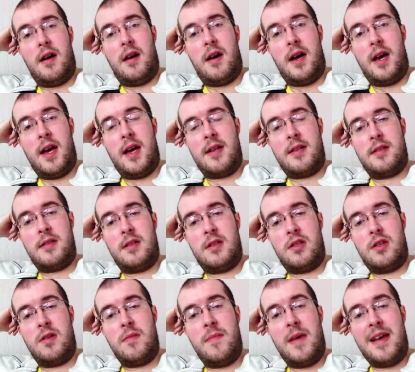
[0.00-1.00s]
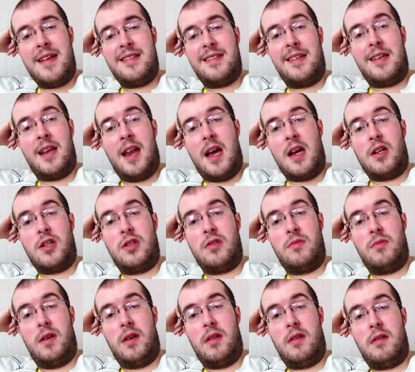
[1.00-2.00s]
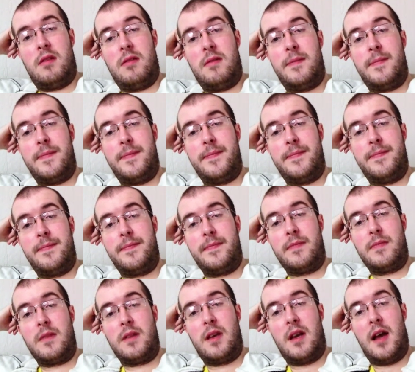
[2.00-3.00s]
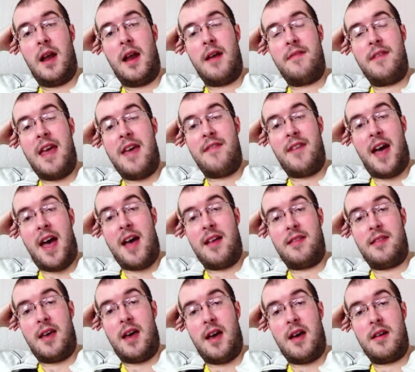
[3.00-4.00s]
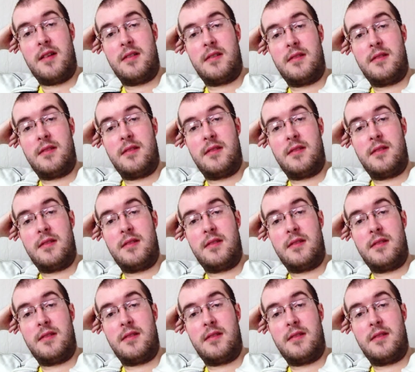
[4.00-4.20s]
I had such an amazing connection with, and I've never had that.